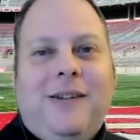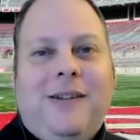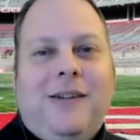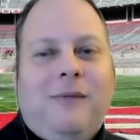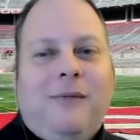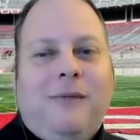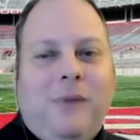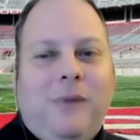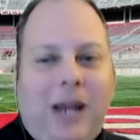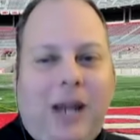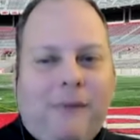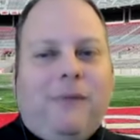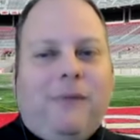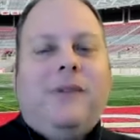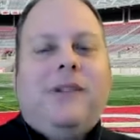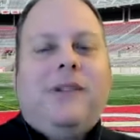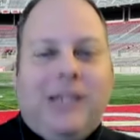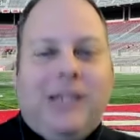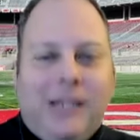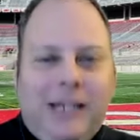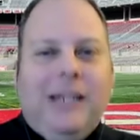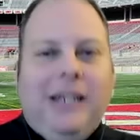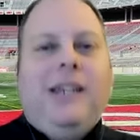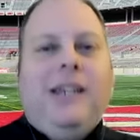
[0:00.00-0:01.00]
we have
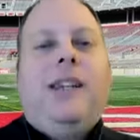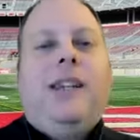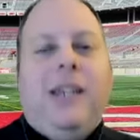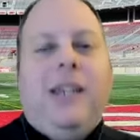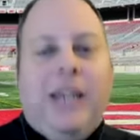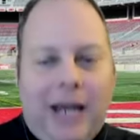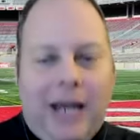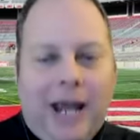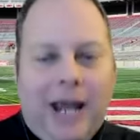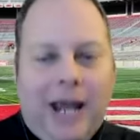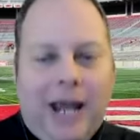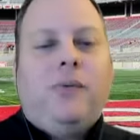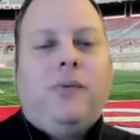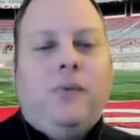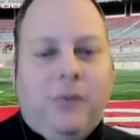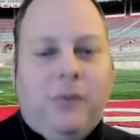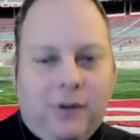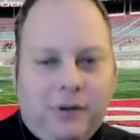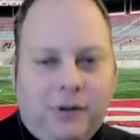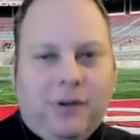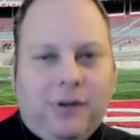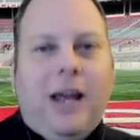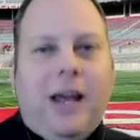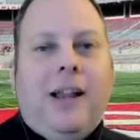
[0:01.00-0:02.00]
seen the
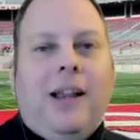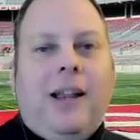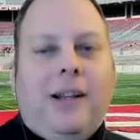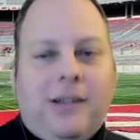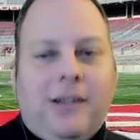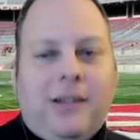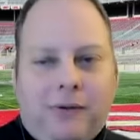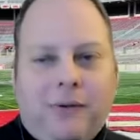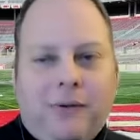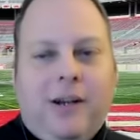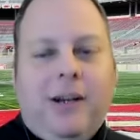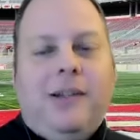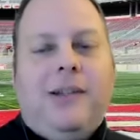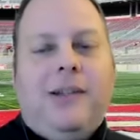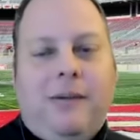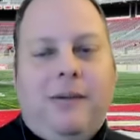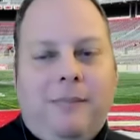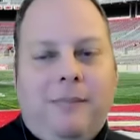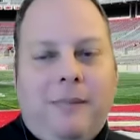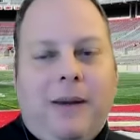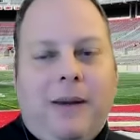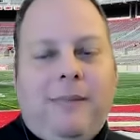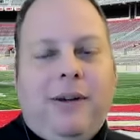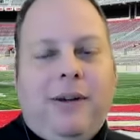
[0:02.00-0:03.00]
actual Alex Grinch,
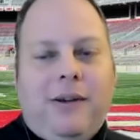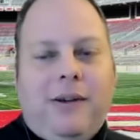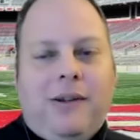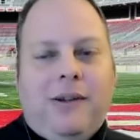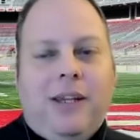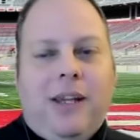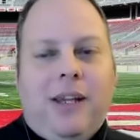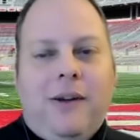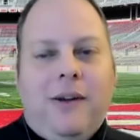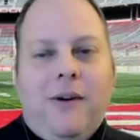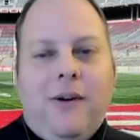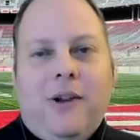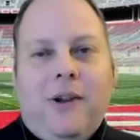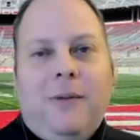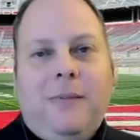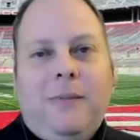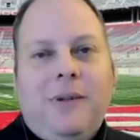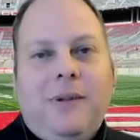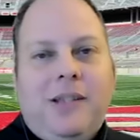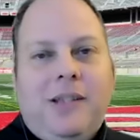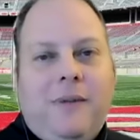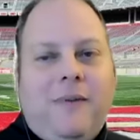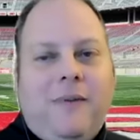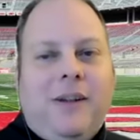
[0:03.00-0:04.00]
and maybe
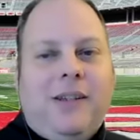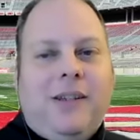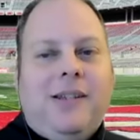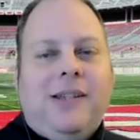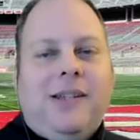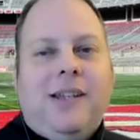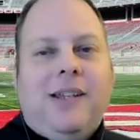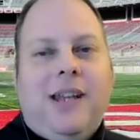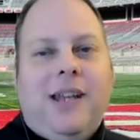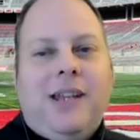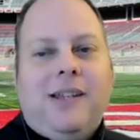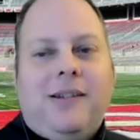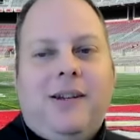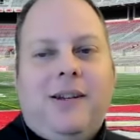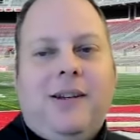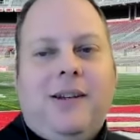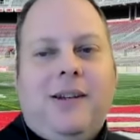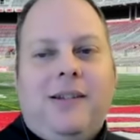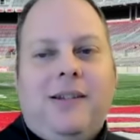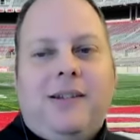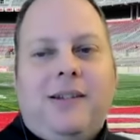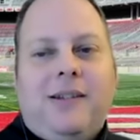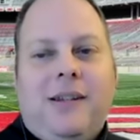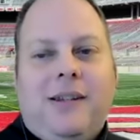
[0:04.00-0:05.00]
Oklahoma's defense isn't as good
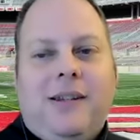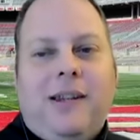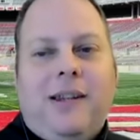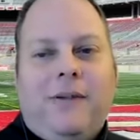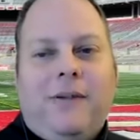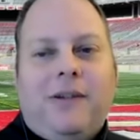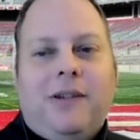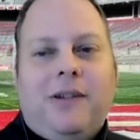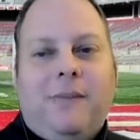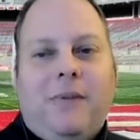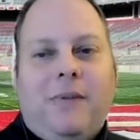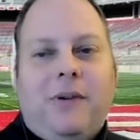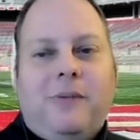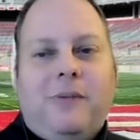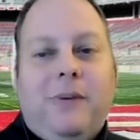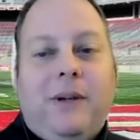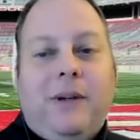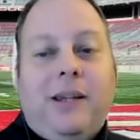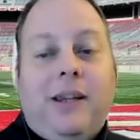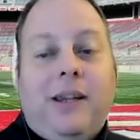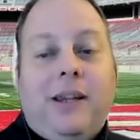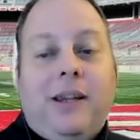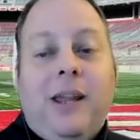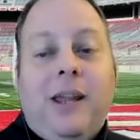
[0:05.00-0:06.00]
as they were supposed to
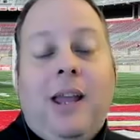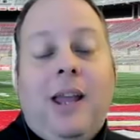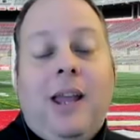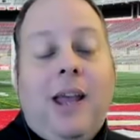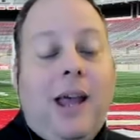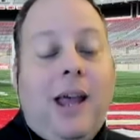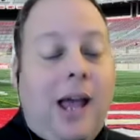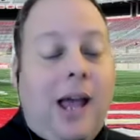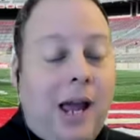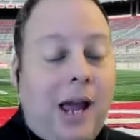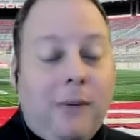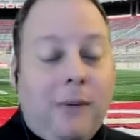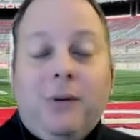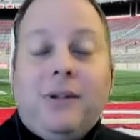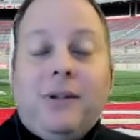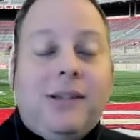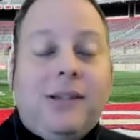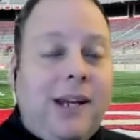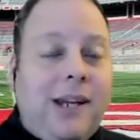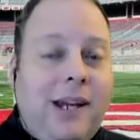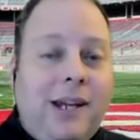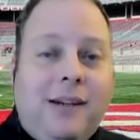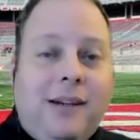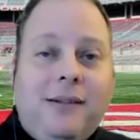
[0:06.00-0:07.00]
be. I will
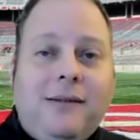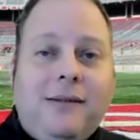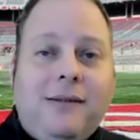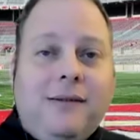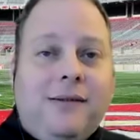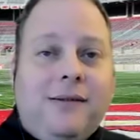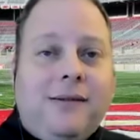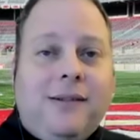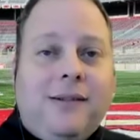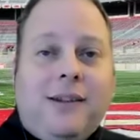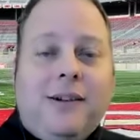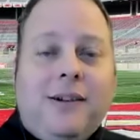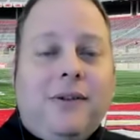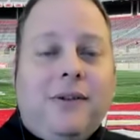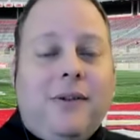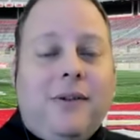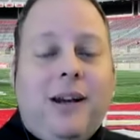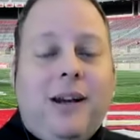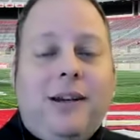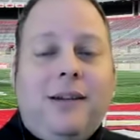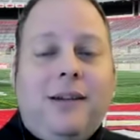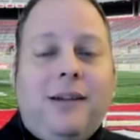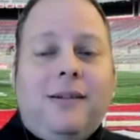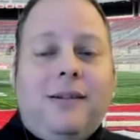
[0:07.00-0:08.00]
say, to their
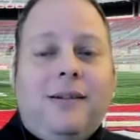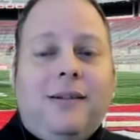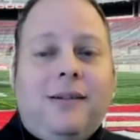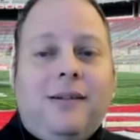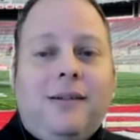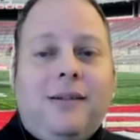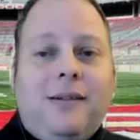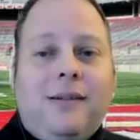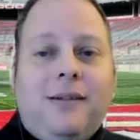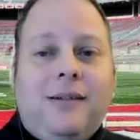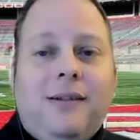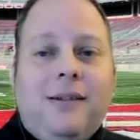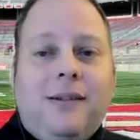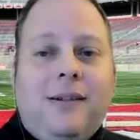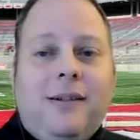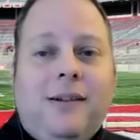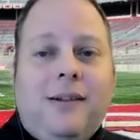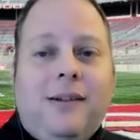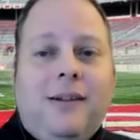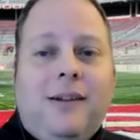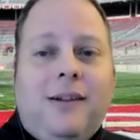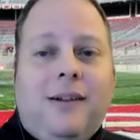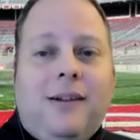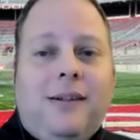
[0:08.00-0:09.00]
credit,
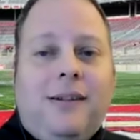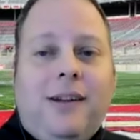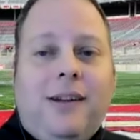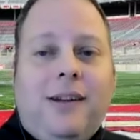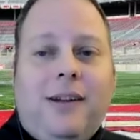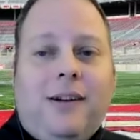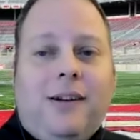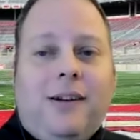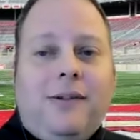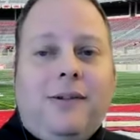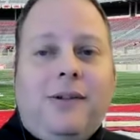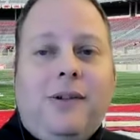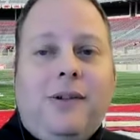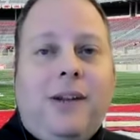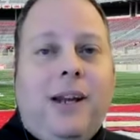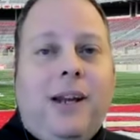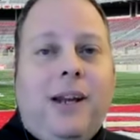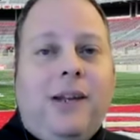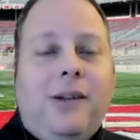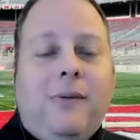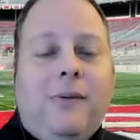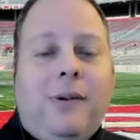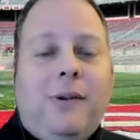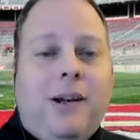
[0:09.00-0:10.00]
they held
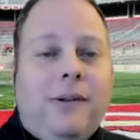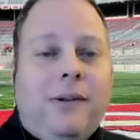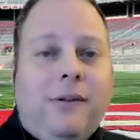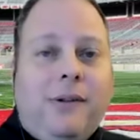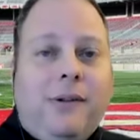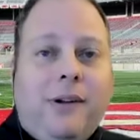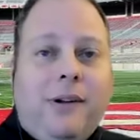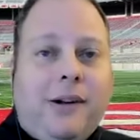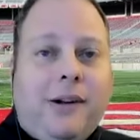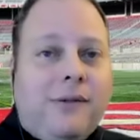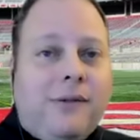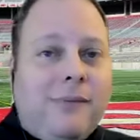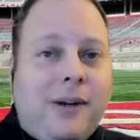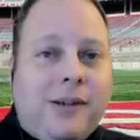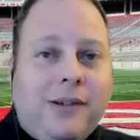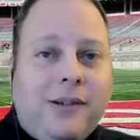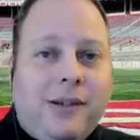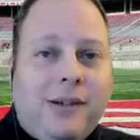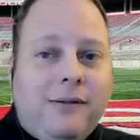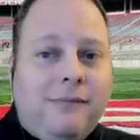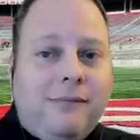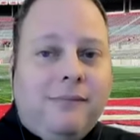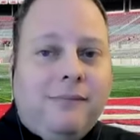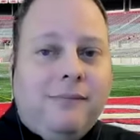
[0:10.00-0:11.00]
Tulane to 100 yards
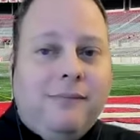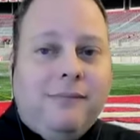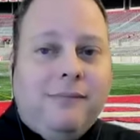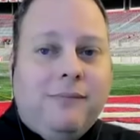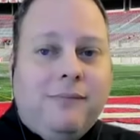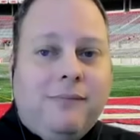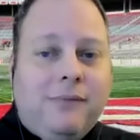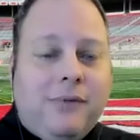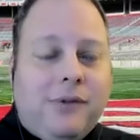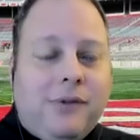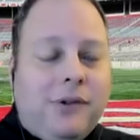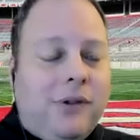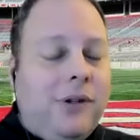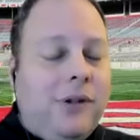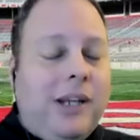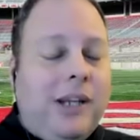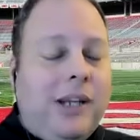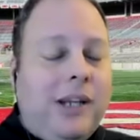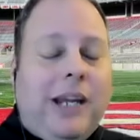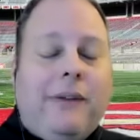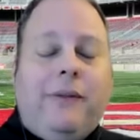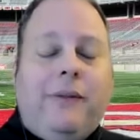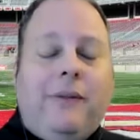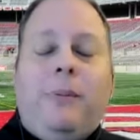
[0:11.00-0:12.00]
rushing. Sure,
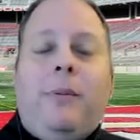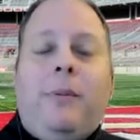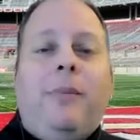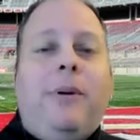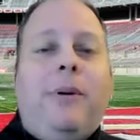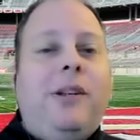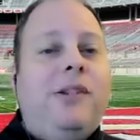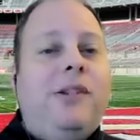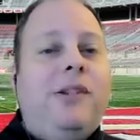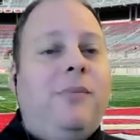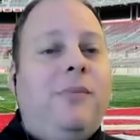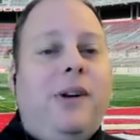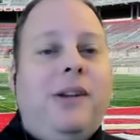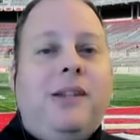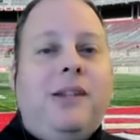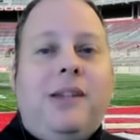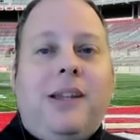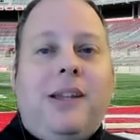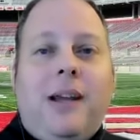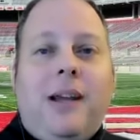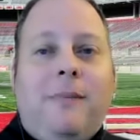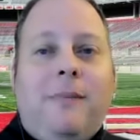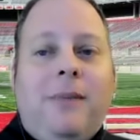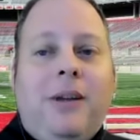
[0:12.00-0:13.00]
they gave up a bunch of points,
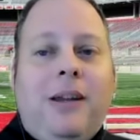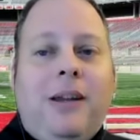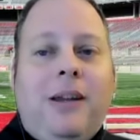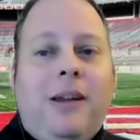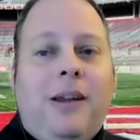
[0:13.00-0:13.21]
Tom,